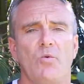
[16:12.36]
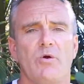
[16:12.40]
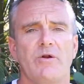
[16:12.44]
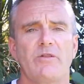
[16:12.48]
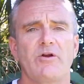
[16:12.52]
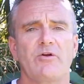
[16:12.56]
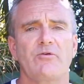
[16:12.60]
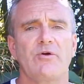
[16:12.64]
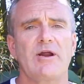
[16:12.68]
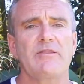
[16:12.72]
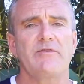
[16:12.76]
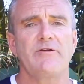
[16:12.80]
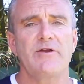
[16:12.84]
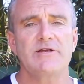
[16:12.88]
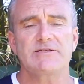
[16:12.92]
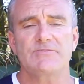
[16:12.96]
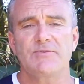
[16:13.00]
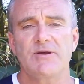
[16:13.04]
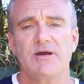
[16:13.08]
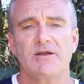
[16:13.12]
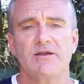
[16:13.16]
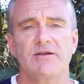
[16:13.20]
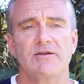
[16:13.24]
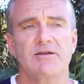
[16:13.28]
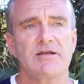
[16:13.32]
of the great things
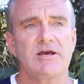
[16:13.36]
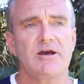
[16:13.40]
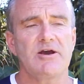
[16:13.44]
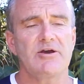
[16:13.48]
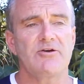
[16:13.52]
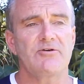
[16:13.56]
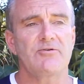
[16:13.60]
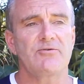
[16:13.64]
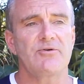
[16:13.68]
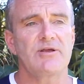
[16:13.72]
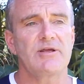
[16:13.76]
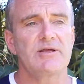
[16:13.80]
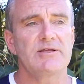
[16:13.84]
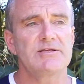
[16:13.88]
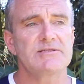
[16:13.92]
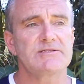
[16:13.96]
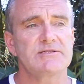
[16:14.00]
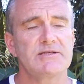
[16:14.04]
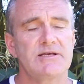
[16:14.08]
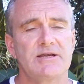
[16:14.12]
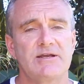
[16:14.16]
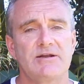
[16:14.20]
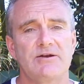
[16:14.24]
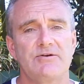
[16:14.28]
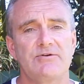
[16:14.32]
about Kokoda is
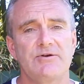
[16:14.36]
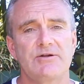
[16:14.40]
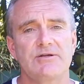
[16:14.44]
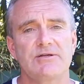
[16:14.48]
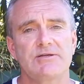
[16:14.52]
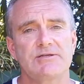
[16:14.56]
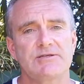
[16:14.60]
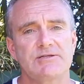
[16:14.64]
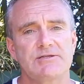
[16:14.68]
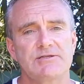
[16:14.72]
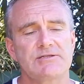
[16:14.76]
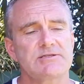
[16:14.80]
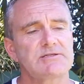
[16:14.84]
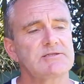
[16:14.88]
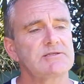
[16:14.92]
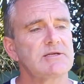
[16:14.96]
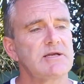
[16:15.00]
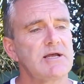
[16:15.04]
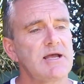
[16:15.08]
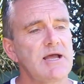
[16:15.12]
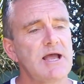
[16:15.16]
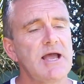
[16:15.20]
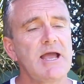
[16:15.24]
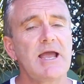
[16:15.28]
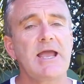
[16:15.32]
there is
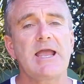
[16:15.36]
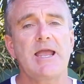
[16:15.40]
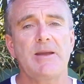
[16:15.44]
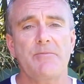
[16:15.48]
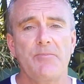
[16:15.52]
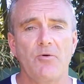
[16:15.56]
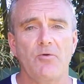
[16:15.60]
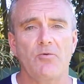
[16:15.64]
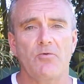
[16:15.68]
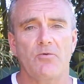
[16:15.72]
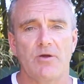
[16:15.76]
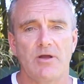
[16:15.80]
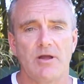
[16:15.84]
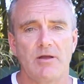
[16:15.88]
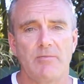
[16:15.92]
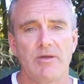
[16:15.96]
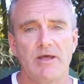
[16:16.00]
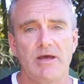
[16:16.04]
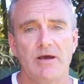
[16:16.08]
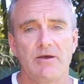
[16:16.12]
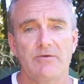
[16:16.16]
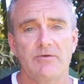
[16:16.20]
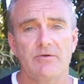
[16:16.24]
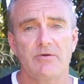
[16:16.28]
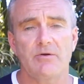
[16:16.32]
ample
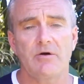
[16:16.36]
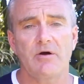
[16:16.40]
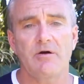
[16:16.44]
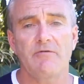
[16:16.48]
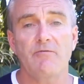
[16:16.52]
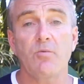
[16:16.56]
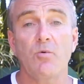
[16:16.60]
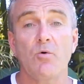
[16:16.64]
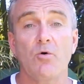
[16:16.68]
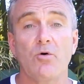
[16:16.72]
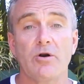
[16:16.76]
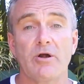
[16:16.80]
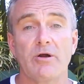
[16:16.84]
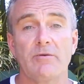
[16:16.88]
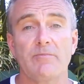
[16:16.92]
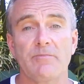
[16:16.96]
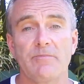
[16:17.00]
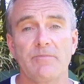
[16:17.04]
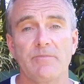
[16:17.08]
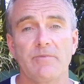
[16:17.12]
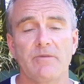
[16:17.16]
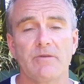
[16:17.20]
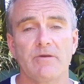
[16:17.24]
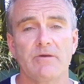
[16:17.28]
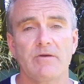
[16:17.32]
amount of water.
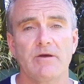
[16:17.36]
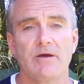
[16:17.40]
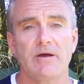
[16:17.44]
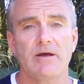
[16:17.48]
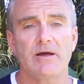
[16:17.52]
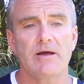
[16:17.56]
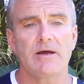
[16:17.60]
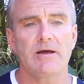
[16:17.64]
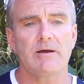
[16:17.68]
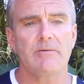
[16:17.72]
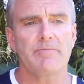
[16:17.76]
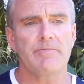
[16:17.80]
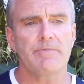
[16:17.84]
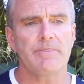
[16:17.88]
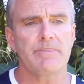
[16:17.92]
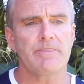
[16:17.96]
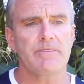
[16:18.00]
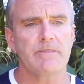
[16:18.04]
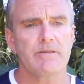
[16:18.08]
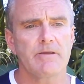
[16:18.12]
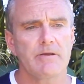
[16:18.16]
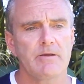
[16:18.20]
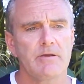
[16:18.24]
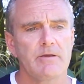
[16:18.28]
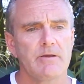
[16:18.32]

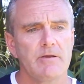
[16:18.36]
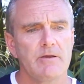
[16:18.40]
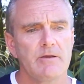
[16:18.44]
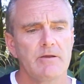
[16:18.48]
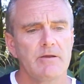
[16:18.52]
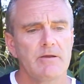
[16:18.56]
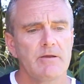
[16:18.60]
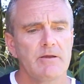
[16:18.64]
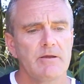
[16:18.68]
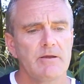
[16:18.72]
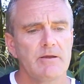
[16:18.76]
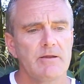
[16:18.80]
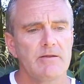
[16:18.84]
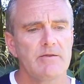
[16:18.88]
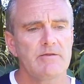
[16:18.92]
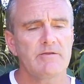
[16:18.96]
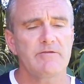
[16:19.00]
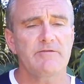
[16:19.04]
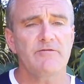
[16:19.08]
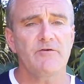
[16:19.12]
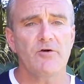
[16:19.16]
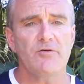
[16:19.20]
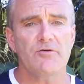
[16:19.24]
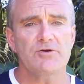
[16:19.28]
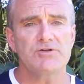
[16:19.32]
The
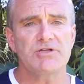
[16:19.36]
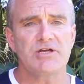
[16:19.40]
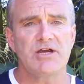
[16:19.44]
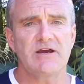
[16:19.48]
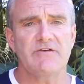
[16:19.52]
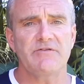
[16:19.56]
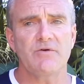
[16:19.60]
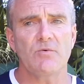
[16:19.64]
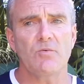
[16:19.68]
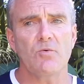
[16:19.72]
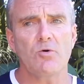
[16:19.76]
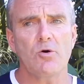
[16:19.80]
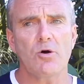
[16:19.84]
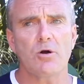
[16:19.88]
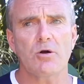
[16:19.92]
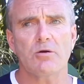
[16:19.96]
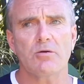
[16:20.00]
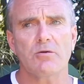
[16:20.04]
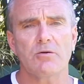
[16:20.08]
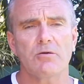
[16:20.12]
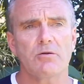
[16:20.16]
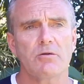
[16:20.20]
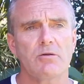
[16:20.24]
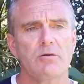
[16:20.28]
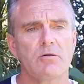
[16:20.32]
furthest you have to walk
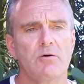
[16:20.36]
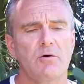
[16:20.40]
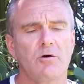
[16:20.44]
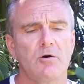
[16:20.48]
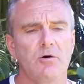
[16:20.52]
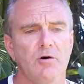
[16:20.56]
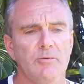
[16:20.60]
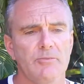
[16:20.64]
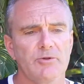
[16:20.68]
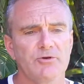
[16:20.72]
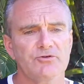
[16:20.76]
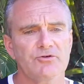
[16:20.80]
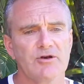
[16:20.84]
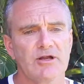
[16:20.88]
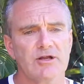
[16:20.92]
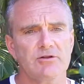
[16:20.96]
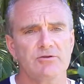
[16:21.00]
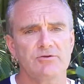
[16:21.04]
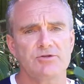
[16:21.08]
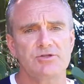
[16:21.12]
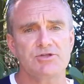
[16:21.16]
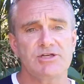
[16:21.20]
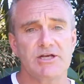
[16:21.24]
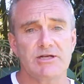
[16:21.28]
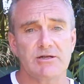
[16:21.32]
on the
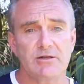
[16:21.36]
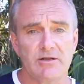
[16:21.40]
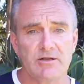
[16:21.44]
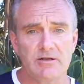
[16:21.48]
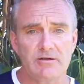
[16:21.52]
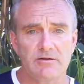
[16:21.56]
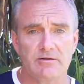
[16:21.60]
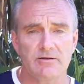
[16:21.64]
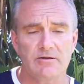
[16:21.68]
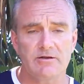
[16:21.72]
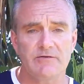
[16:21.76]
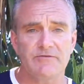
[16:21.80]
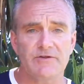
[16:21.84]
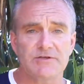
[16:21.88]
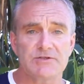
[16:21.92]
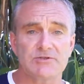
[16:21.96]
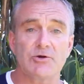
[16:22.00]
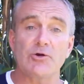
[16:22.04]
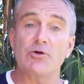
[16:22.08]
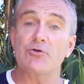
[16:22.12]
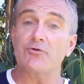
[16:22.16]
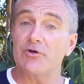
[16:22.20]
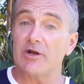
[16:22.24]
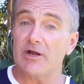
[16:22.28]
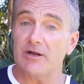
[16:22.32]
track, generally, if there's
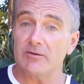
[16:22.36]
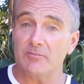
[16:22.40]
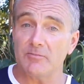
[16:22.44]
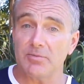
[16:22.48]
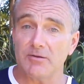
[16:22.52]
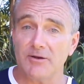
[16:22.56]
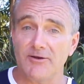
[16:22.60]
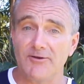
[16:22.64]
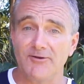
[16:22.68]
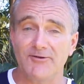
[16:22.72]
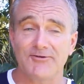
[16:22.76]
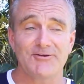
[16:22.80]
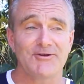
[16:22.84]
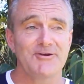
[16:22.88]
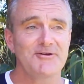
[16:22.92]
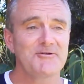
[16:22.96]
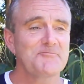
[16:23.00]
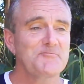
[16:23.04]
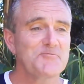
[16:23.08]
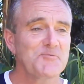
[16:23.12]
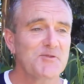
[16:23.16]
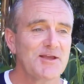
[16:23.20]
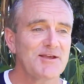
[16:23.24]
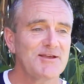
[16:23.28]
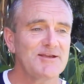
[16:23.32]
not a drought in place,
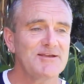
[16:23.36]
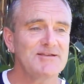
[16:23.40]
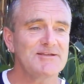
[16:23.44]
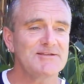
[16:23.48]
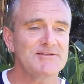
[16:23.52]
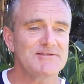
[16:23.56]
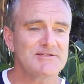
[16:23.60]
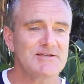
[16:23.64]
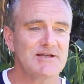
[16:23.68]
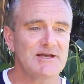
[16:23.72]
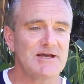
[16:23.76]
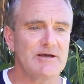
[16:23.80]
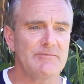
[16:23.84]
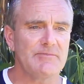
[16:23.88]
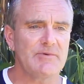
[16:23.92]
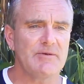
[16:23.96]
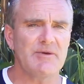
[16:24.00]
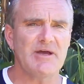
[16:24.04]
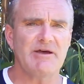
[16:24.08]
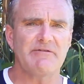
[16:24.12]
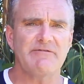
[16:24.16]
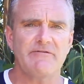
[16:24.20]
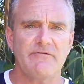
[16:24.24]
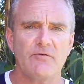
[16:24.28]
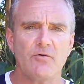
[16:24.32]
is
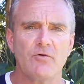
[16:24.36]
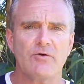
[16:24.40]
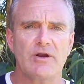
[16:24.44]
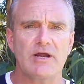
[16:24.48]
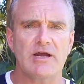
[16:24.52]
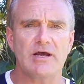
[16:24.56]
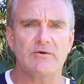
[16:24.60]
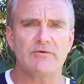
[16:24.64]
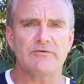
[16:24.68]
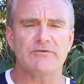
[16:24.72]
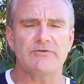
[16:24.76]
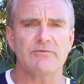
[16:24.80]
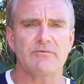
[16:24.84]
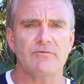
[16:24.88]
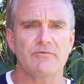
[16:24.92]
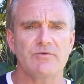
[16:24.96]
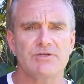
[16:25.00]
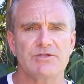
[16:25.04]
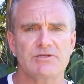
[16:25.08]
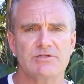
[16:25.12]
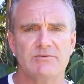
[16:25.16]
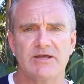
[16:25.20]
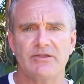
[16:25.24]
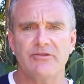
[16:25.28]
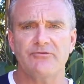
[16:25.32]
about 4 hours,
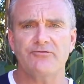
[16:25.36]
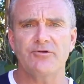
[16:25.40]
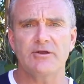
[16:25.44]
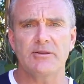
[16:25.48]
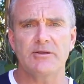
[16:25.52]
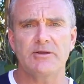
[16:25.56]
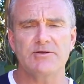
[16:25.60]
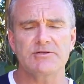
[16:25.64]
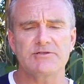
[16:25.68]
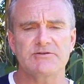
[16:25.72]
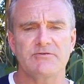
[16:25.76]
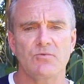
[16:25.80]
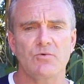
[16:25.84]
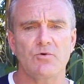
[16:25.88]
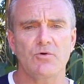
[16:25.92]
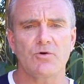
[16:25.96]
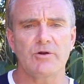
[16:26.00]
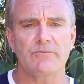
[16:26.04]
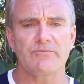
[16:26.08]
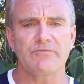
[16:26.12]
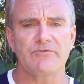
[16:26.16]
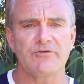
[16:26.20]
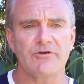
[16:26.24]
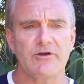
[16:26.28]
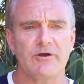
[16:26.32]
which is about 3 litres of
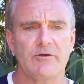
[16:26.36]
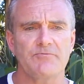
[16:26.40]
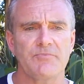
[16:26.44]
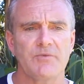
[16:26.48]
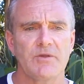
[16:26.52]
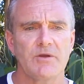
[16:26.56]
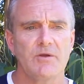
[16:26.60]
water. So